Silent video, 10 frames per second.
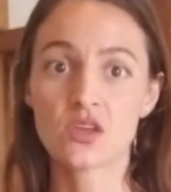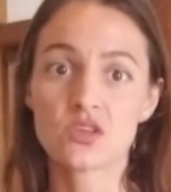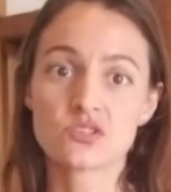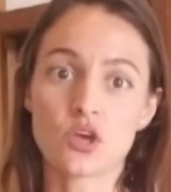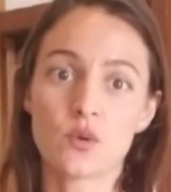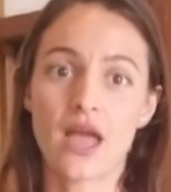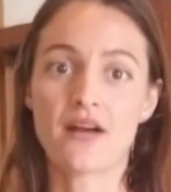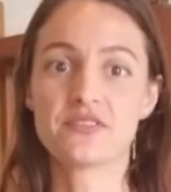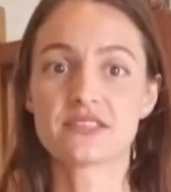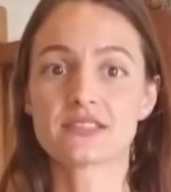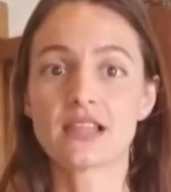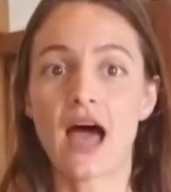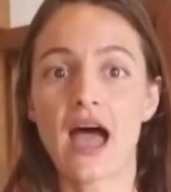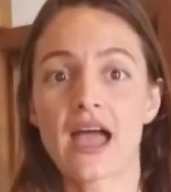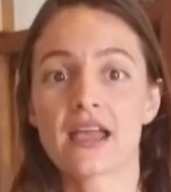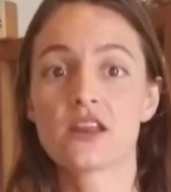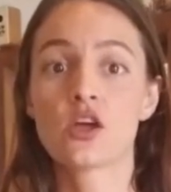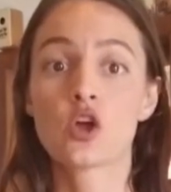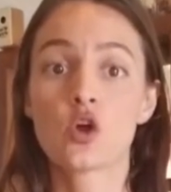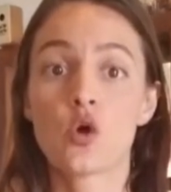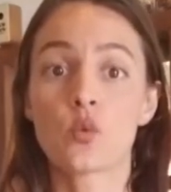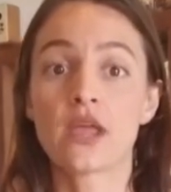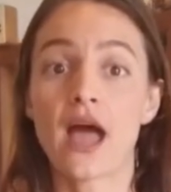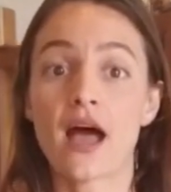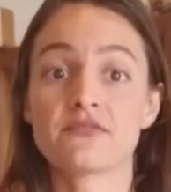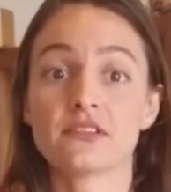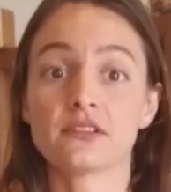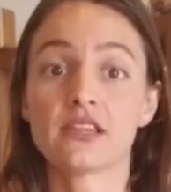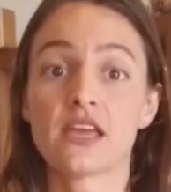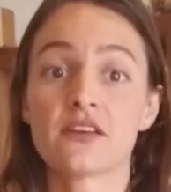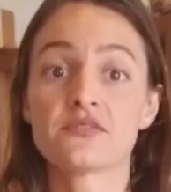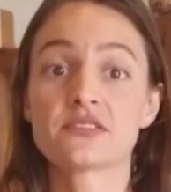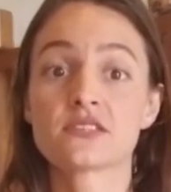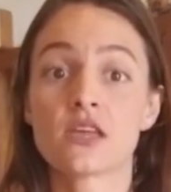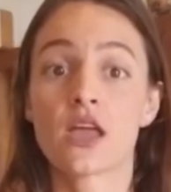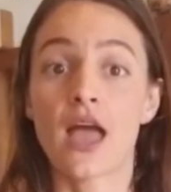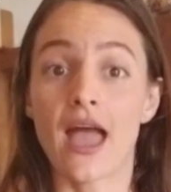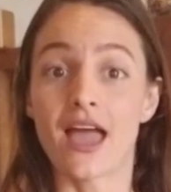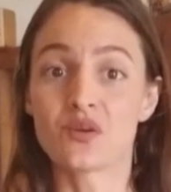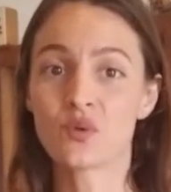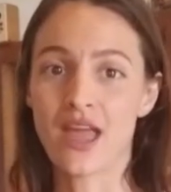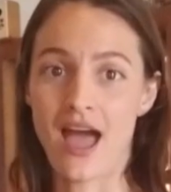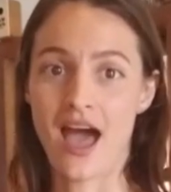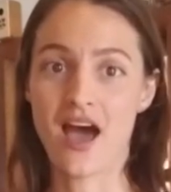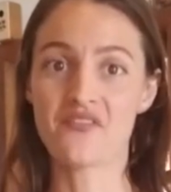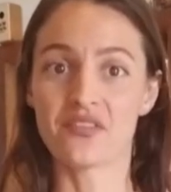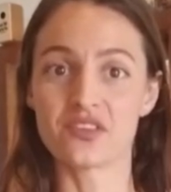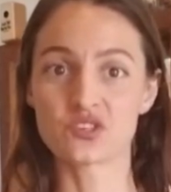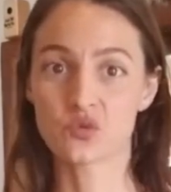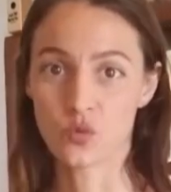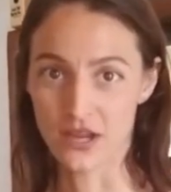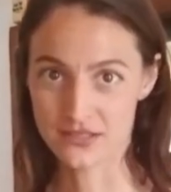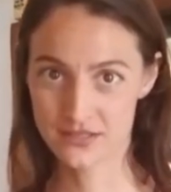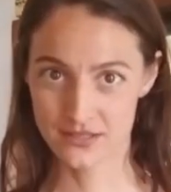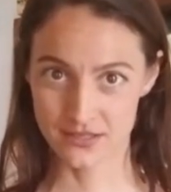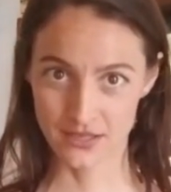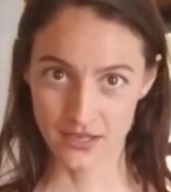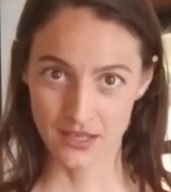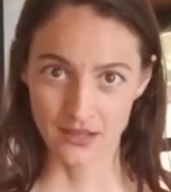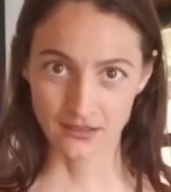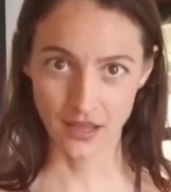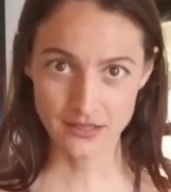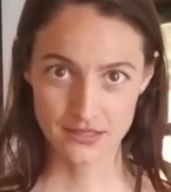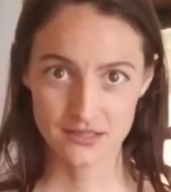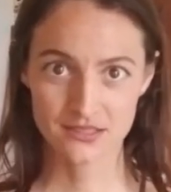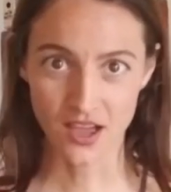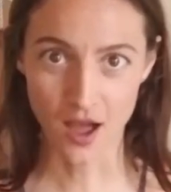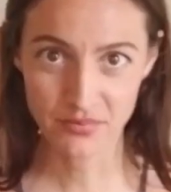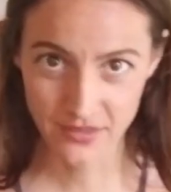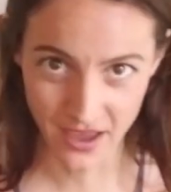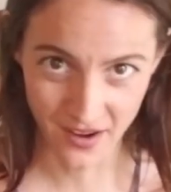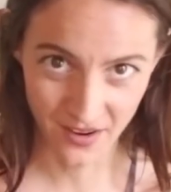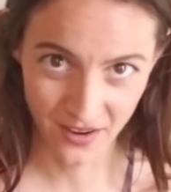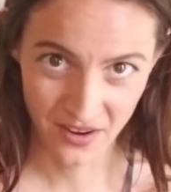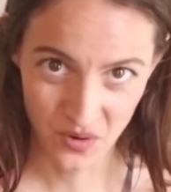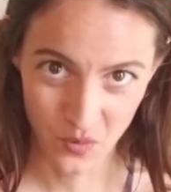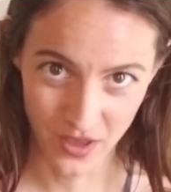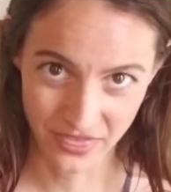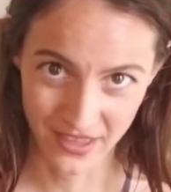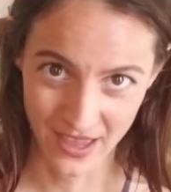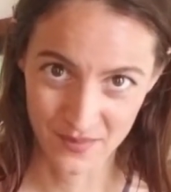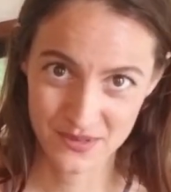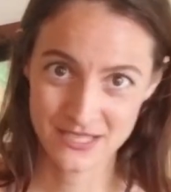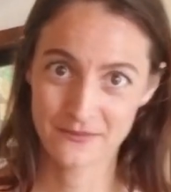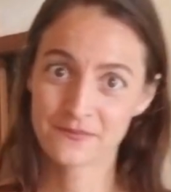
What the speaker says: So we have the slide, we have the lifts, and we have the twists. Let's stop there with the hips.